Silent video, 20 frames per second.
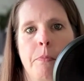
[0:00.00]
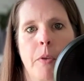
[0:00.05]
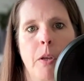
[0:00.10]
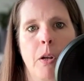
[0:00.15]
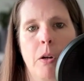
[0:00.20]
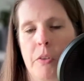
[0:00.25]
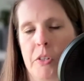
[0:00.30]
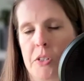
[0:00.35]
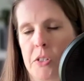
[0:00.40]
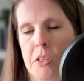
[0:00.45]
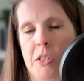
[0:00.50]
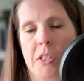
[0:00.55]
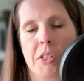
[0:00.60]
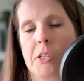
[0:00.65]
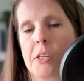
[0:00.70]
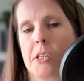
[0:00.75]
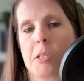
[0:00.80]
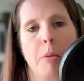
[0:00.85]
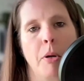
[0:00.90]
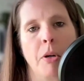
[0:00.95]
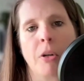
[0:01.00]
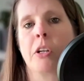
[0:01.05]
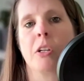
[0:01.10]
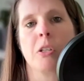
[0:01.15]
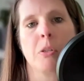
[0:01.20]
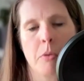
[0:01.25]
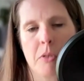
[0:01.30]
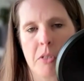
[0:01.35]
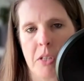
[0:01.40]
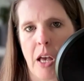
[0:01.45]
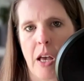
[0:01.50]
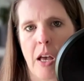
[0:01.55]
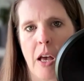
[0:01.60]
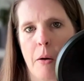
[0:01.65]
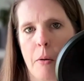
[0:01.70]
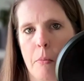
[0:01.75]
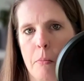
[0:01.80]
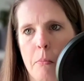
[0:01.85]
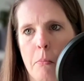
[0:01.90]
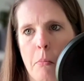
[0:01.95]
this experience was
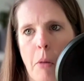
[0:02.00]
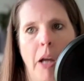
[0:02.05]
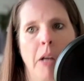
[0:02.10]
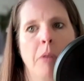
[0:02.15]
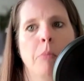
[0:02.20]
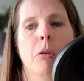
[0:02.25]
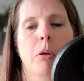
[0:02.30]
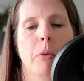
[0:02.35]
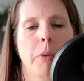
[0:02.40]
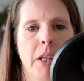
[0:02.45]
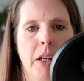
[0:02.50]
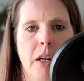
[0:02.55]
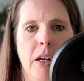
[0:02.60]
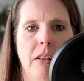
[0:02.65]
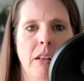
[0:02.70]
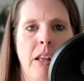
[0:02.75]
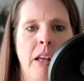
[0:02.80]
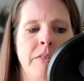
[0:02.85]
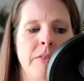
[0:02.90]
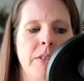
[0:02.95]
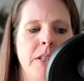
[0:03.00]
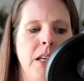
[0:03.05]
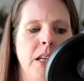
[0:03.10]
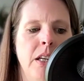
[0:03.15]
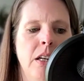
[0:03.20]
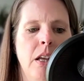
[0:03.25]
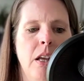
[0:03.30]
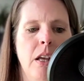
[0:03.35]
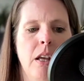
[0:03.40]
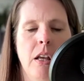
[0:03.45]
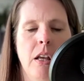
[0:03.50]
mind-blowing and I loved it.